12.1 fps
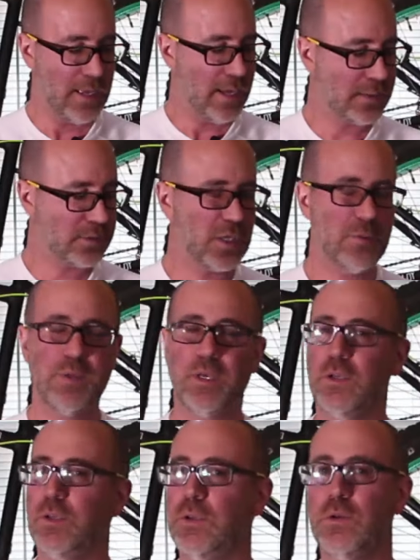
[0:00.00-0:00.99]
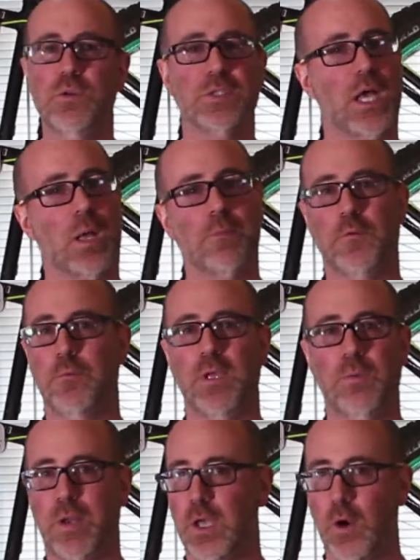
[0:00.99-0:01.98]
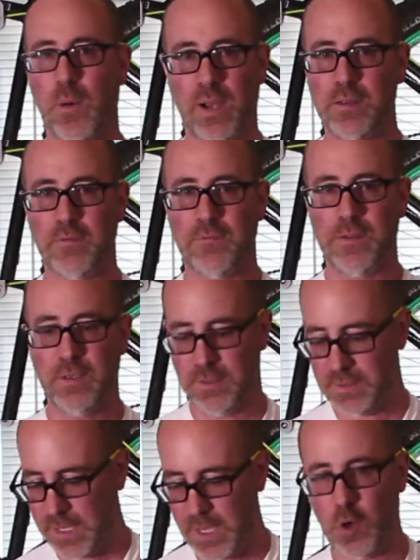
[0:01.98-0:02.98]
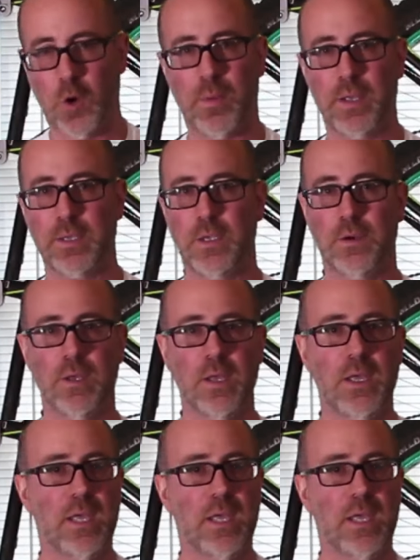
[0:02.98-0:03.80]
It's gonna be a huge help for me when I go out in the field and take all my gear.